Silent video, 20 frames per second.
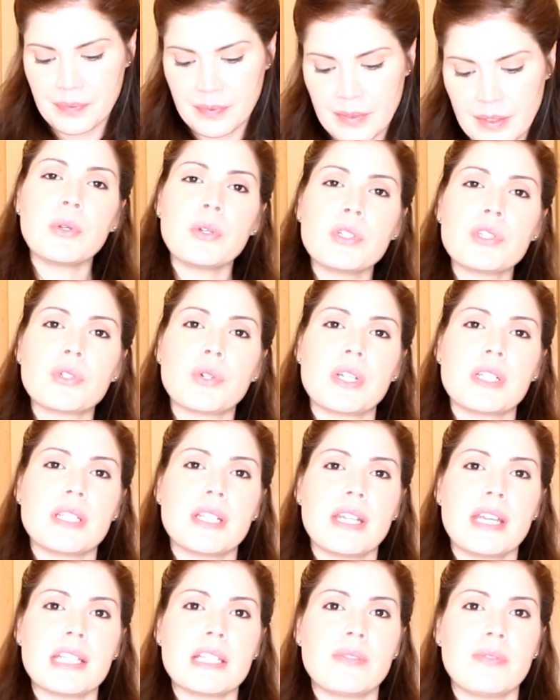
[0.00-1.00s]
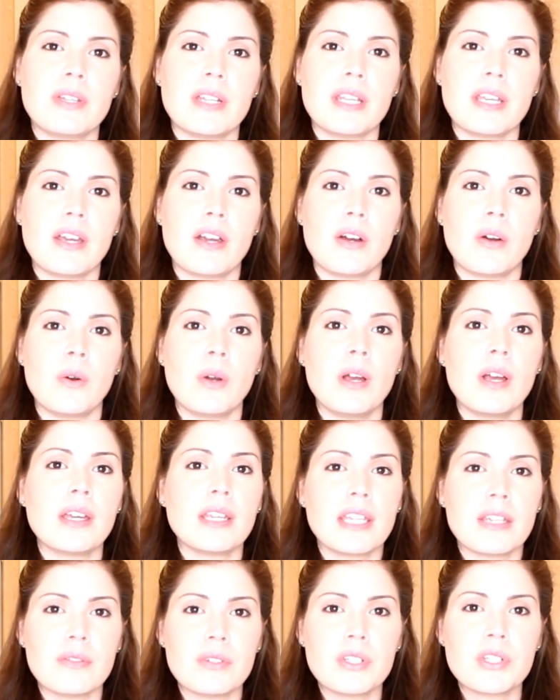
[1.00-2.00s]
If you enjoyed today's video,
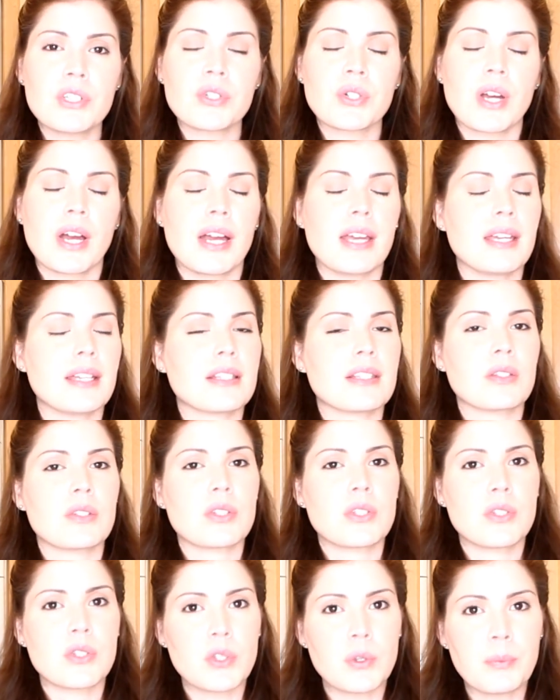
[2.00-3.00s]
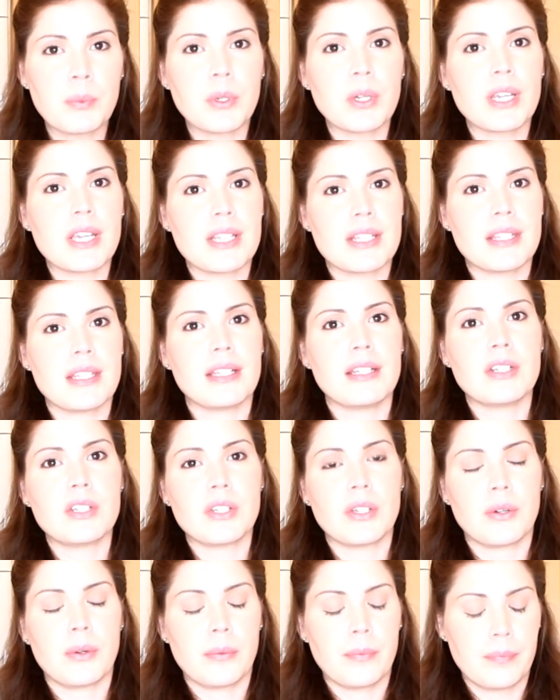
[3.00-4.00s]
give it a try. It's super easy to
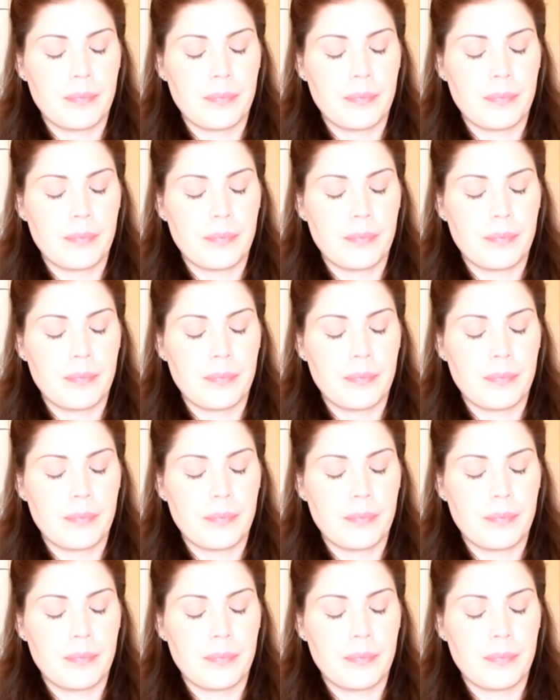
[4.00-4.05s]
do.